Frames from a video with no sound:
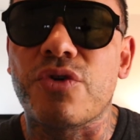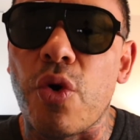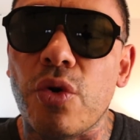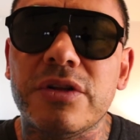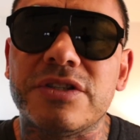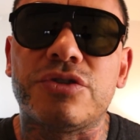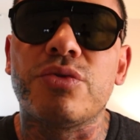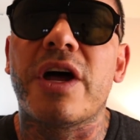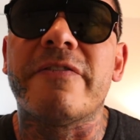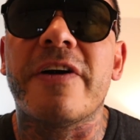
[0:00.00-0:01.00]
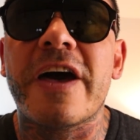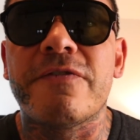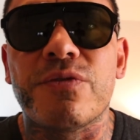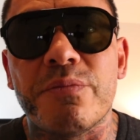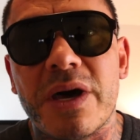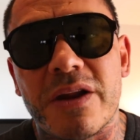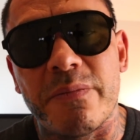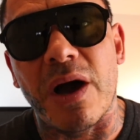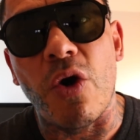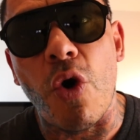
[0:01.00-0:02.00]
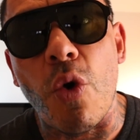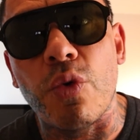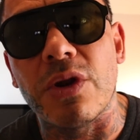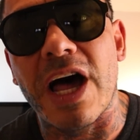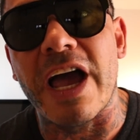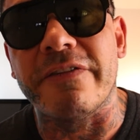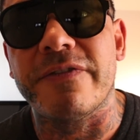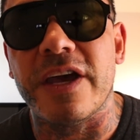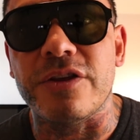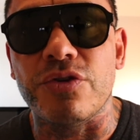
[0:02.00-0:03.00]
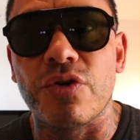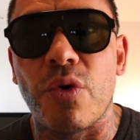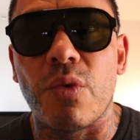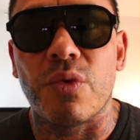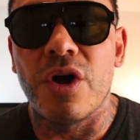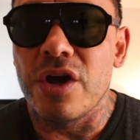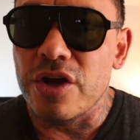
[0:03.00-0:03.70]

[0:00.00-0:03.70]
coolest dude I've ever met in my whole life. And you know